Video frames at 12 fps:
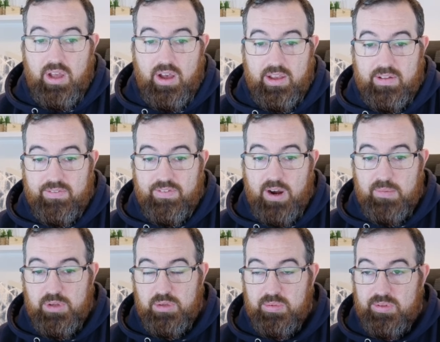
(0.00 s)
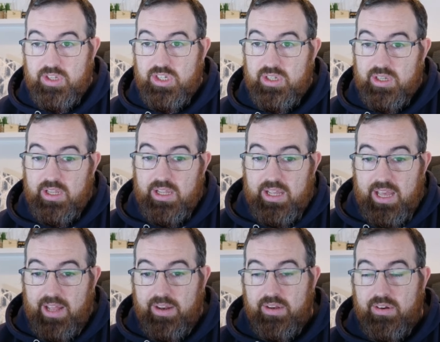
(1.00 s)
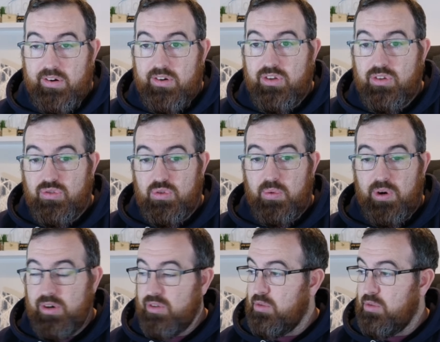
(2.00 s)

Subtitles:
I can farm this position and in turn use rewards